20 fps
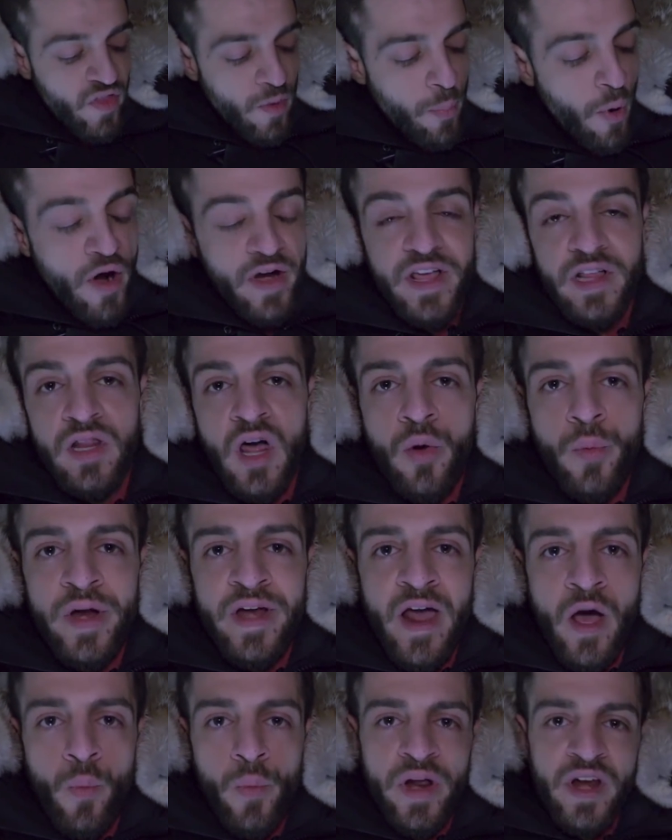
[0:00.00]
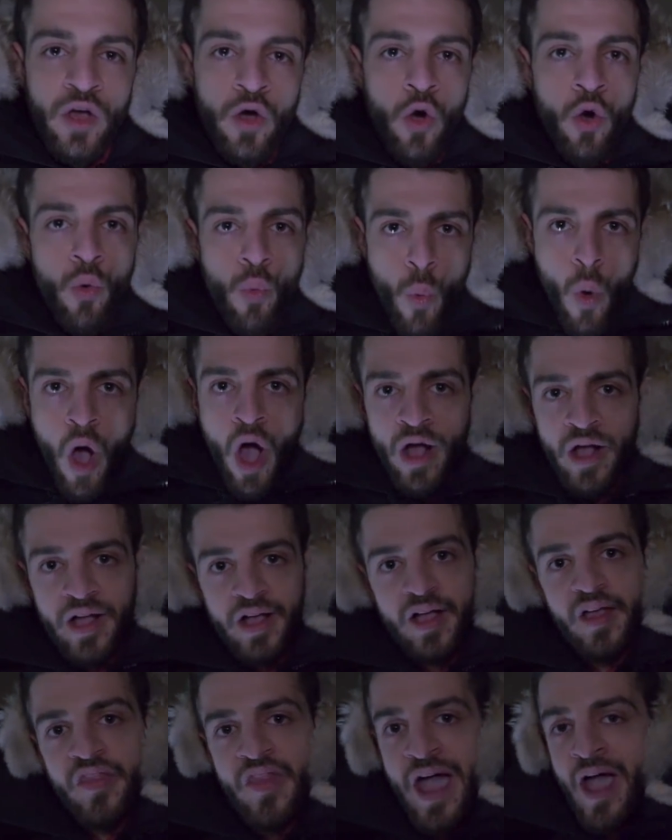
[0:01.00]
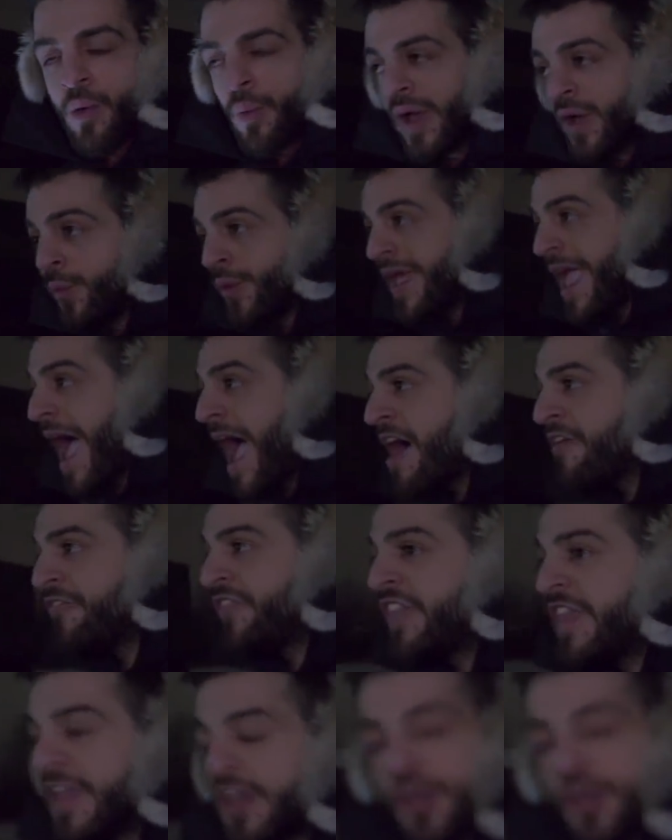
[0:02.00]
in the parking lot right now. We're gonna go walk that way. We have the